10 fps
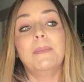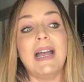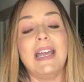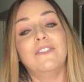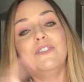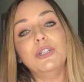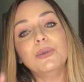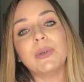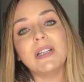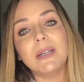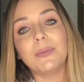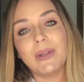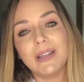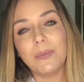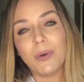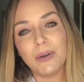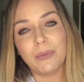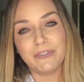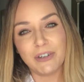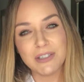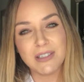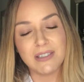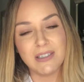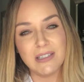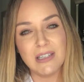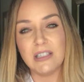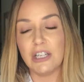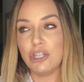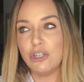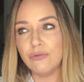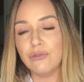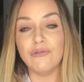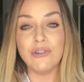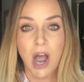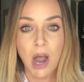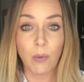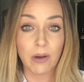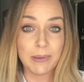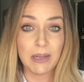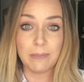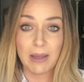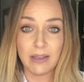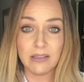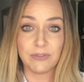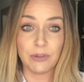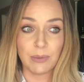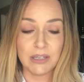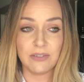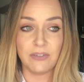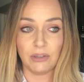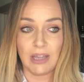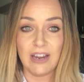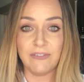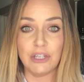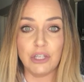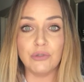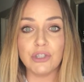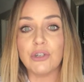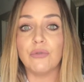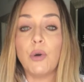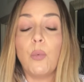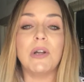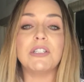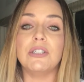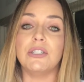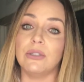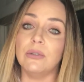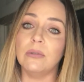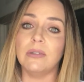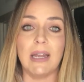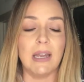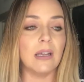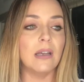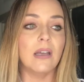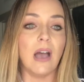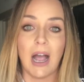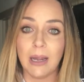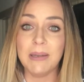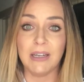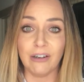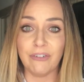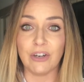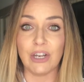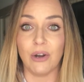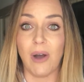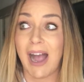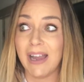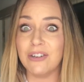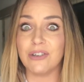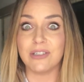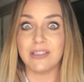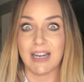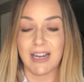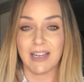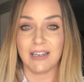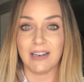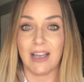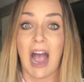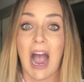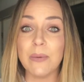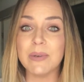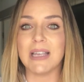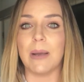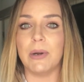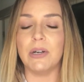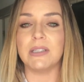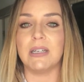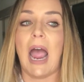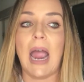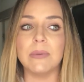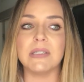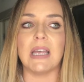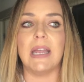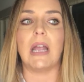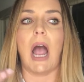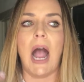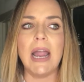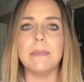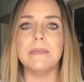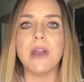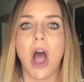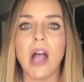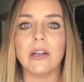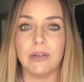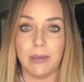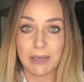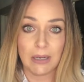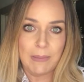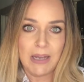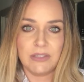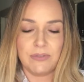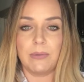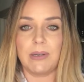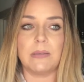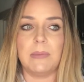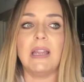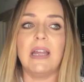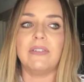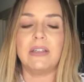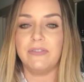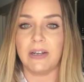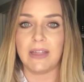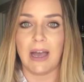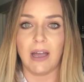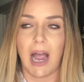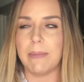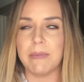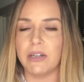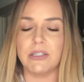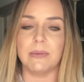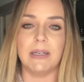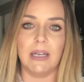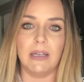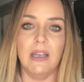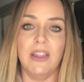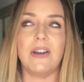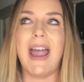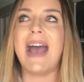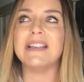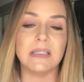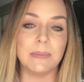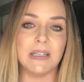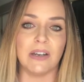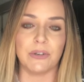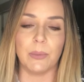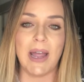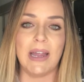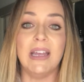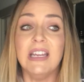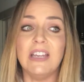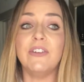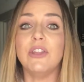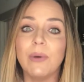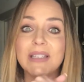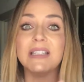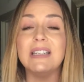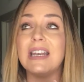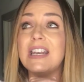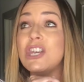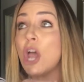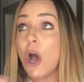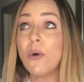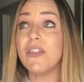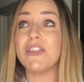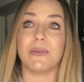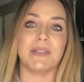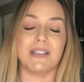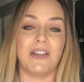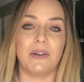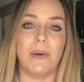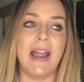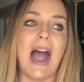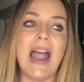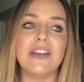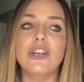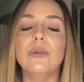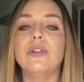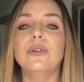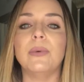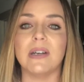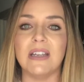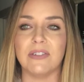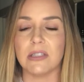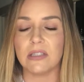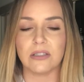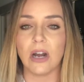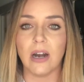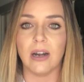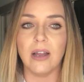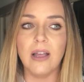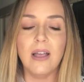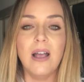But if you really want to reverse this disease and you do not want to be on meds for the rest of your life and you just don't know what to do, like, I'm here for you. I understand. I was that person. I was like, I am not going to be on meds for the rest of my life. Like, fuck that. I'm not doing it. There has to be another way. Even though I didn't know that there was another way, I had no clue where to even start.